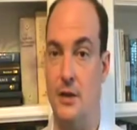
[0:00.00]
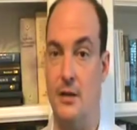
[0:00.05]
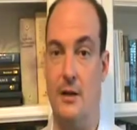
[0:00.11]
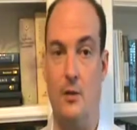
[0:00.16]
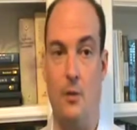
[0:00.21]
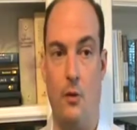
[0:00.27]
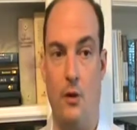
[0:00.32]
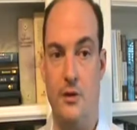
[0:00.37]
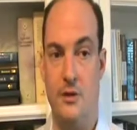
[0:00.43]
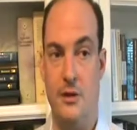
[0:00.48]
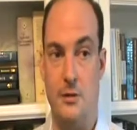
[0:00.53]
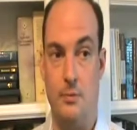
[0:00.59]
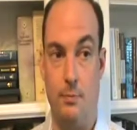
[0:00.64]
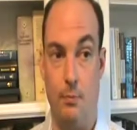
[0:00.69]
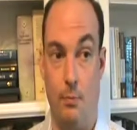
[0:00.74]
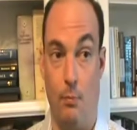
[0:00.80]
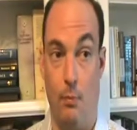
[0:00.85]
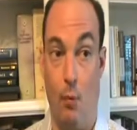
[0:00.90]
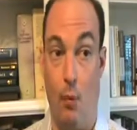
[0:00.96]
In other words, it's
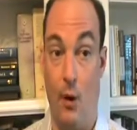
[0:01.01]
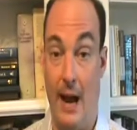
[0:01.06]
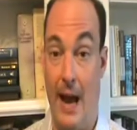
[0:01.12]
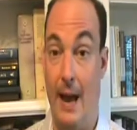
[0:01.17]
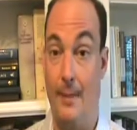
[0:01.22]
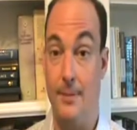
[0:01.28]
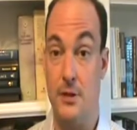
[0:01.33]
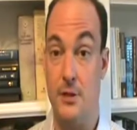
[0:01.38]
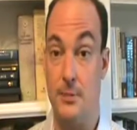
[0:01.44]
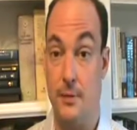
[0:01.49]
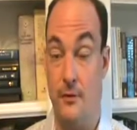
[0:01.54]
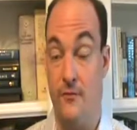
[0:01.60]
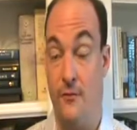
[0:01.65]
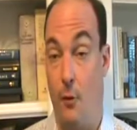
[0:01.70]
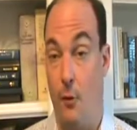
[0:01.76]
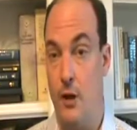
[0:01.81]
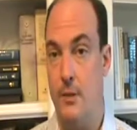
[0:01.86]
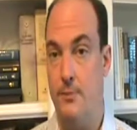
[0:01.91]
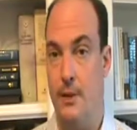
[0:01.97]
what happens
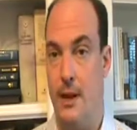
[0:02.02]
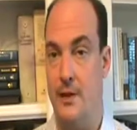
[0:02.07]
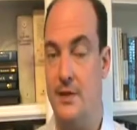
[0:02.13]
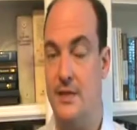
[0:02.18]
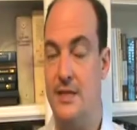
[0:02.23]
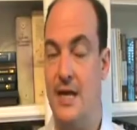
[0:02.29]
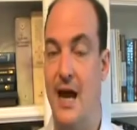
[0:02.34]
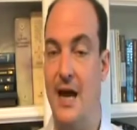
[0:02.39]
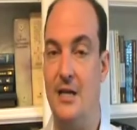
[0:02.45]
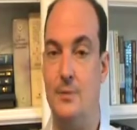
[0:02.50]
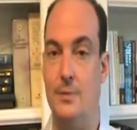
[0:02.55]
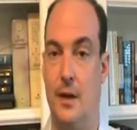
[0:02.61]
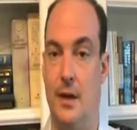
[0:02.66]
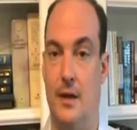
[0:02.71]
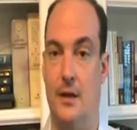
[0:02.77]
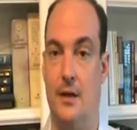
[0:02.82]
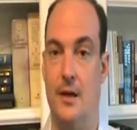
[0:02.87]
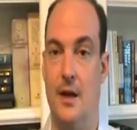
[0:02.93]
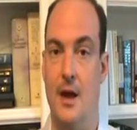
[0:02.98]
before you pay the tax
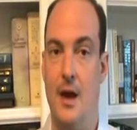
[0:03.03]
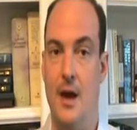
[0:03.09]
man.